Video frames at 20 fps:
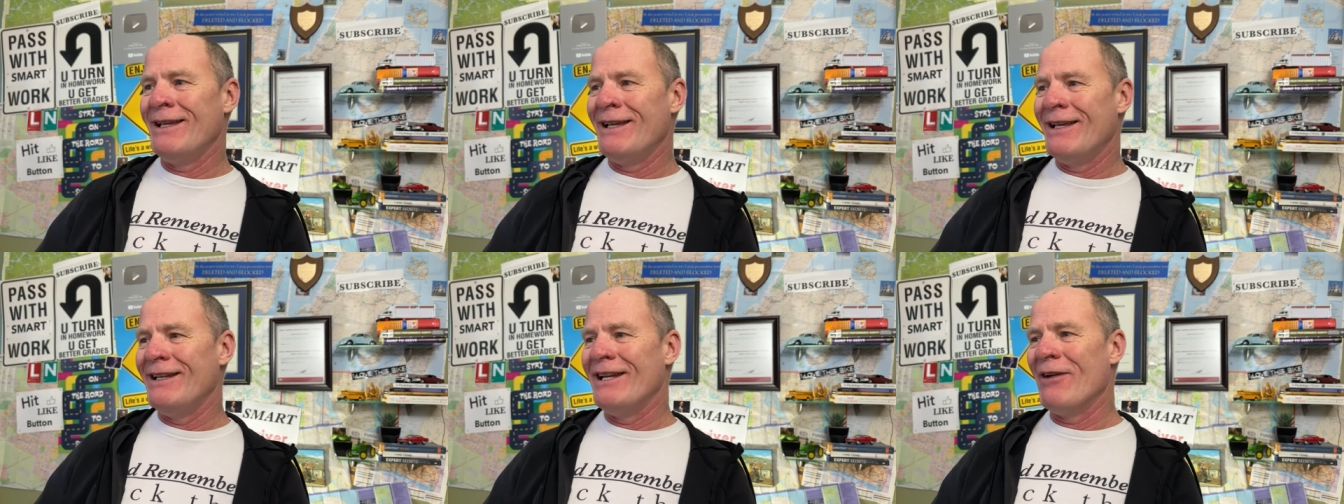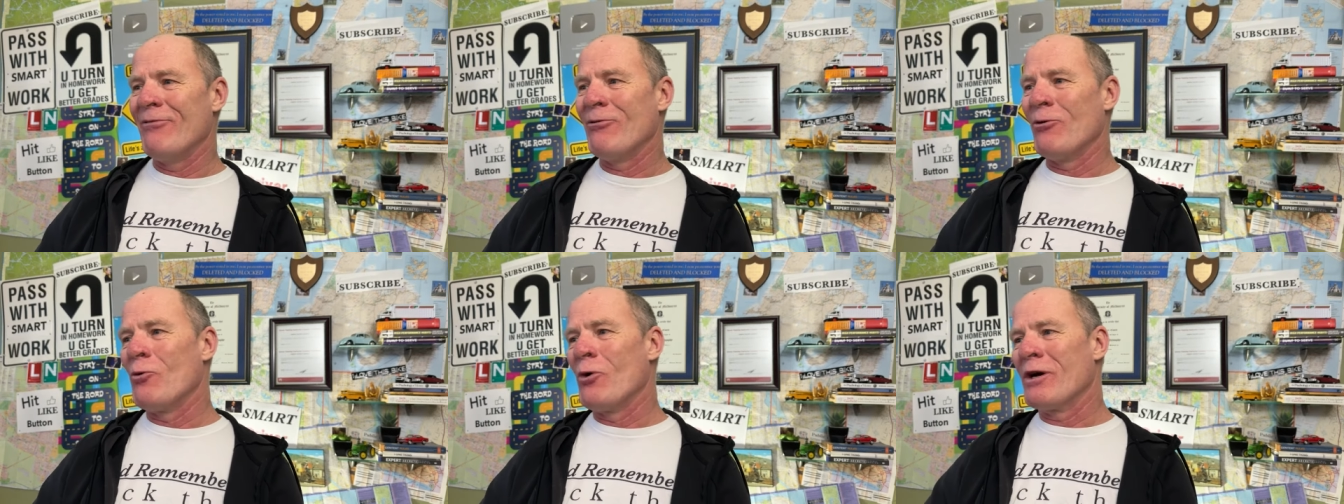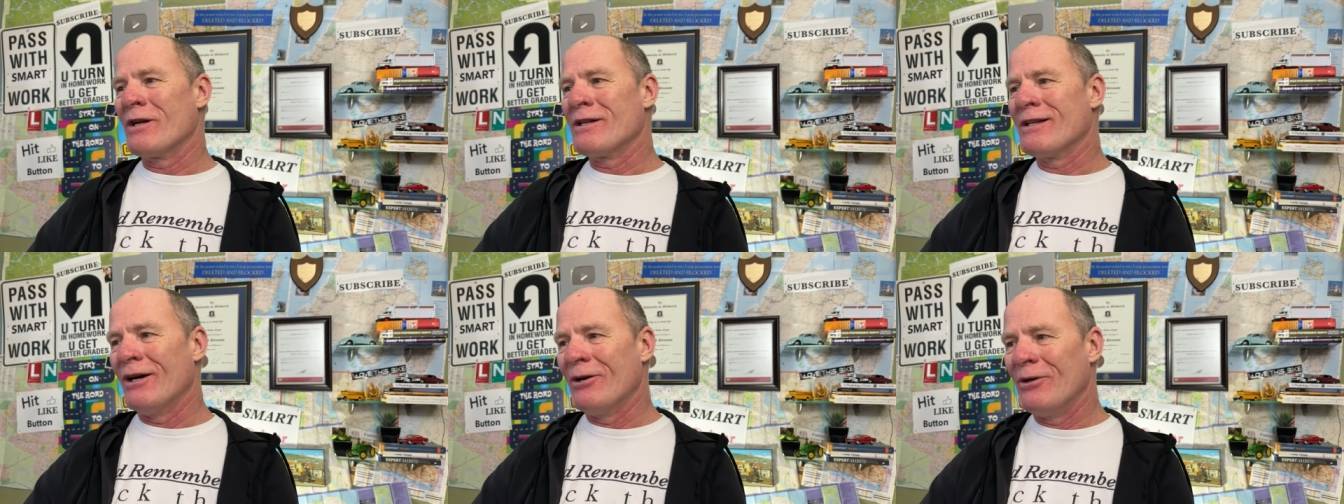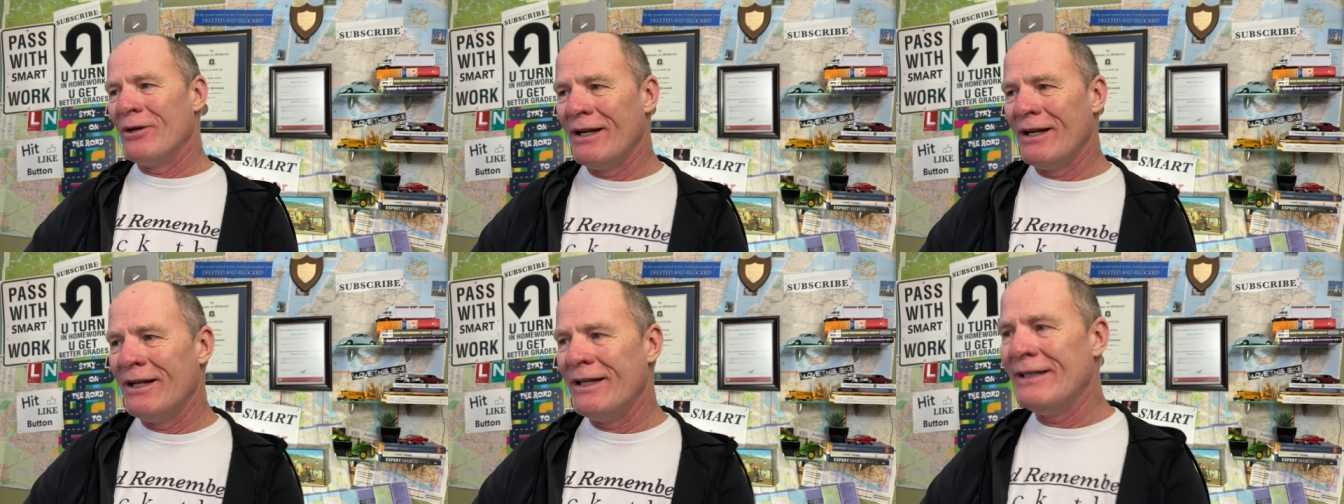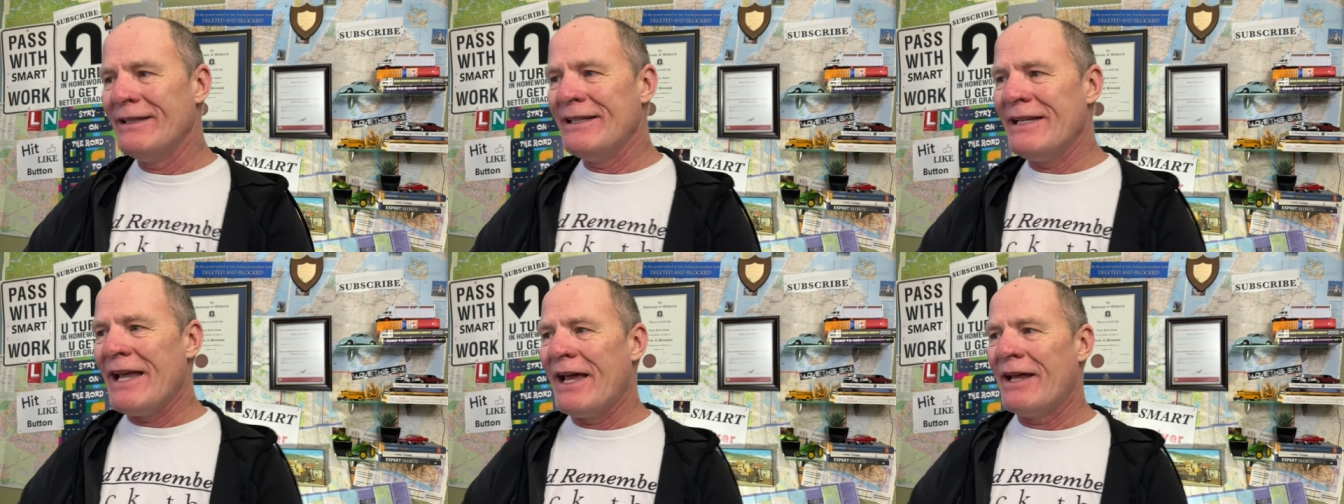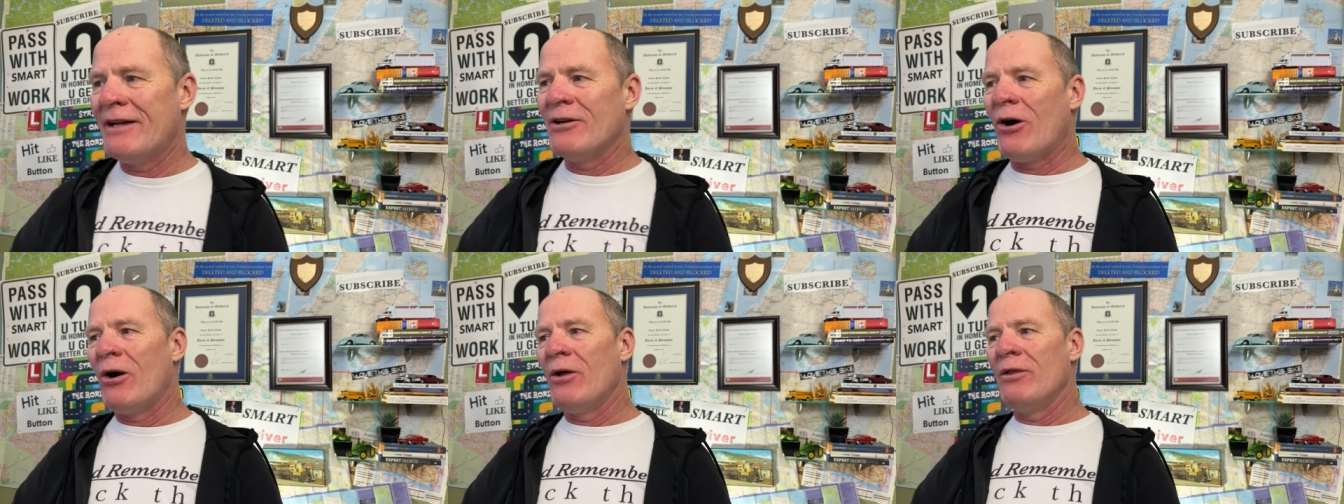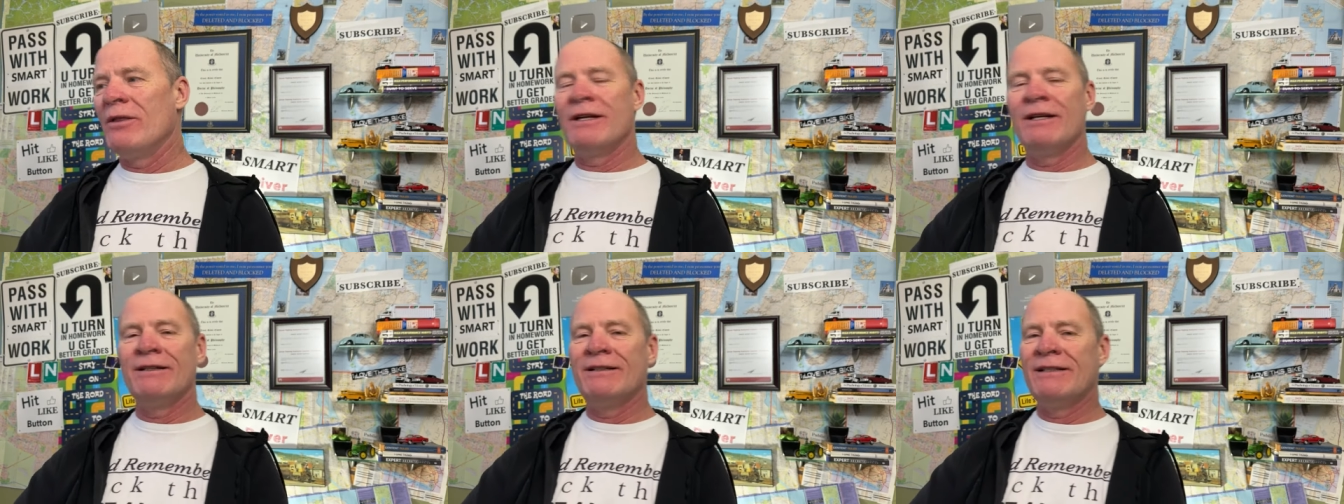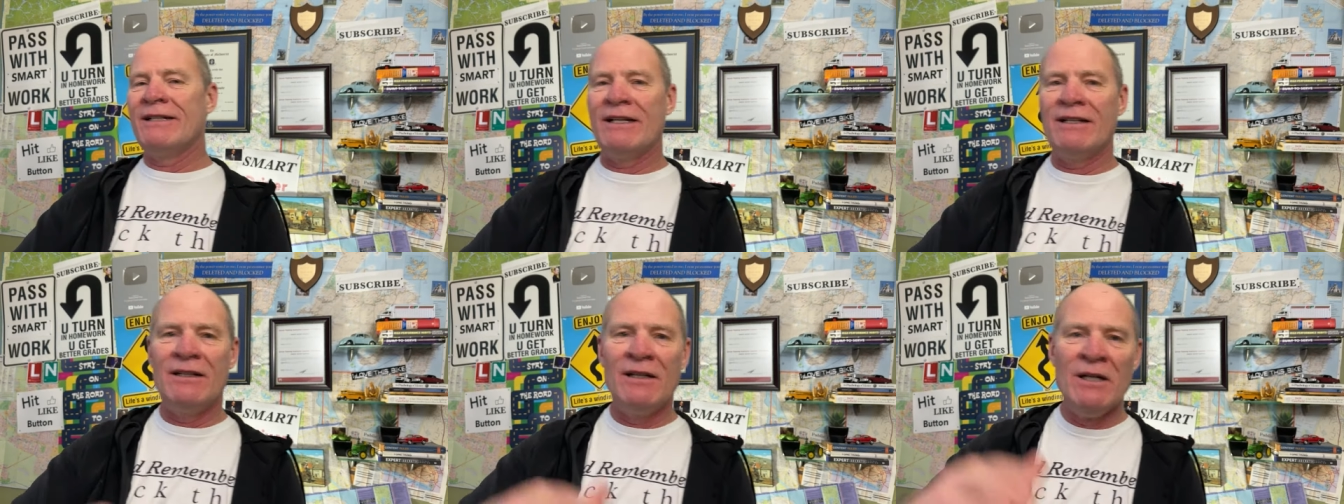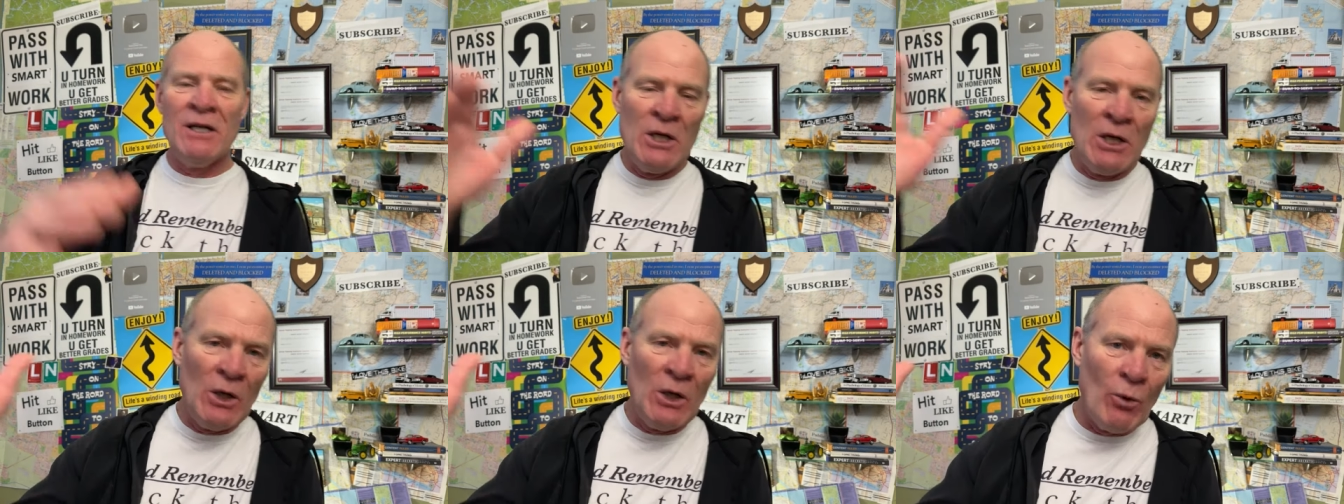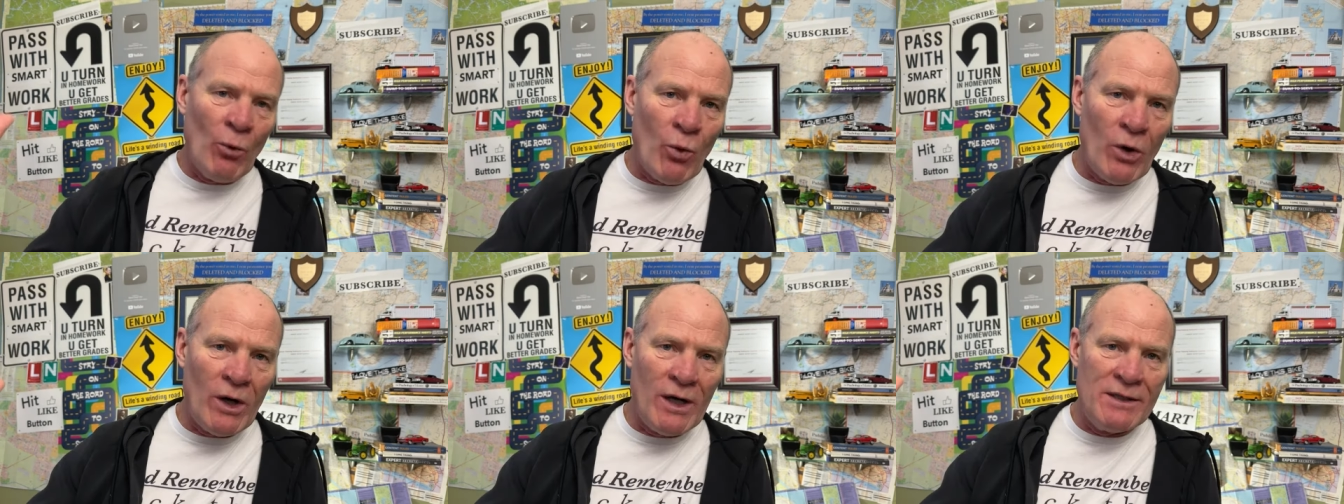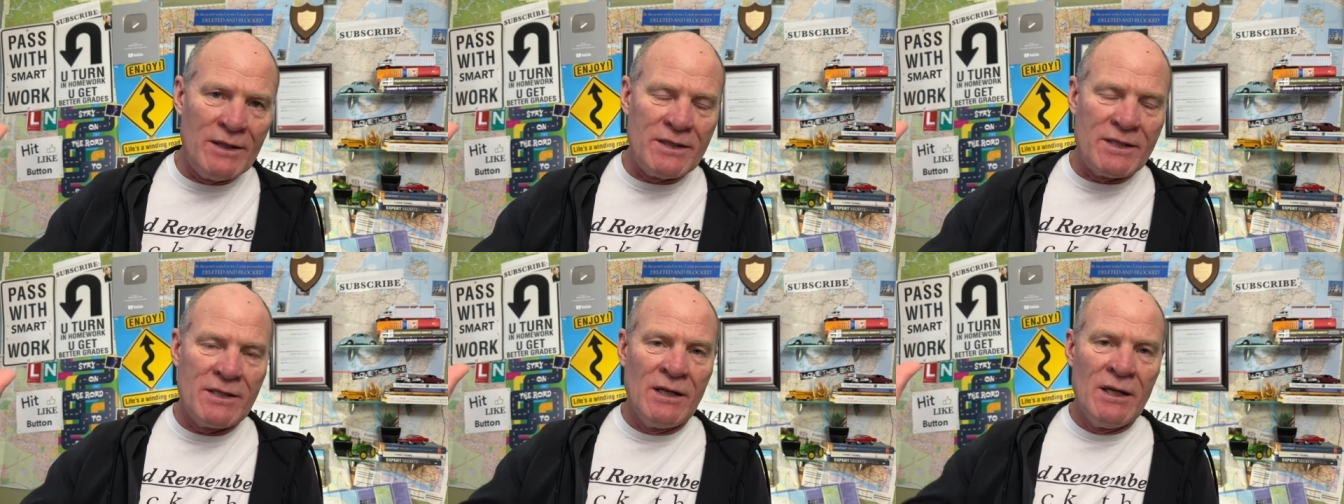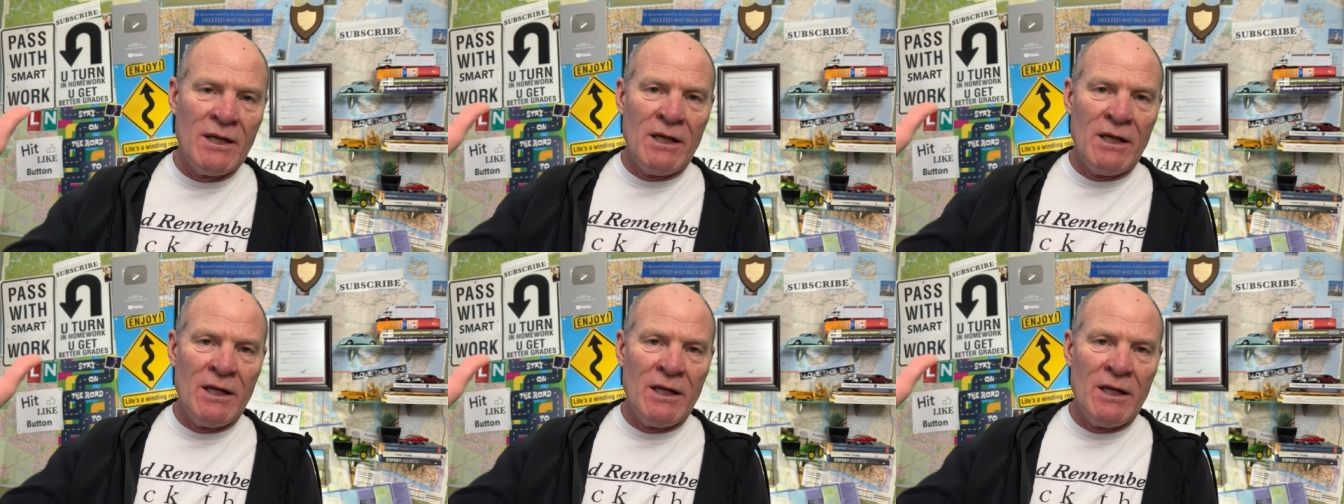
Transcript: It never worked out. And in the end, all that it did was